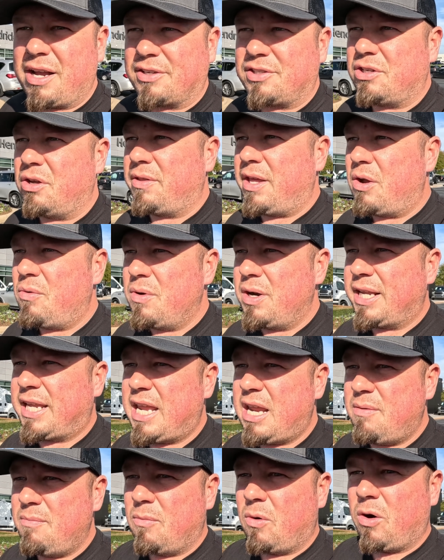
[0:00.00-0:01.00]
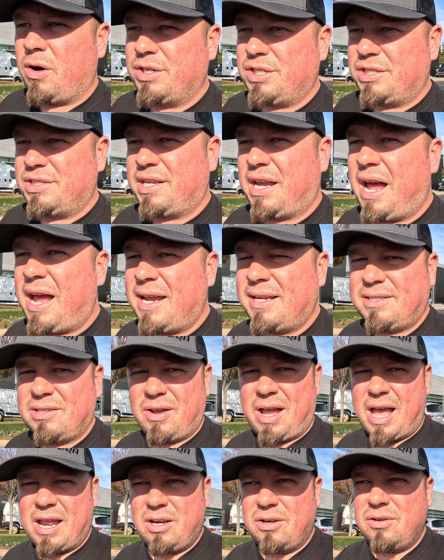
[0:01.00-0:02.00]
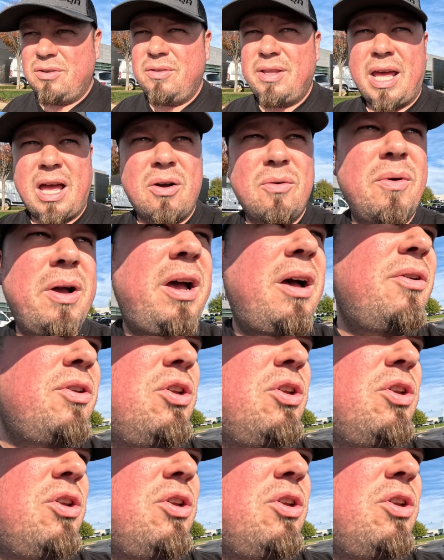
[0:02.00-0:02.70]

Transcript: so they want to keep margins high. So how do you do that? Well,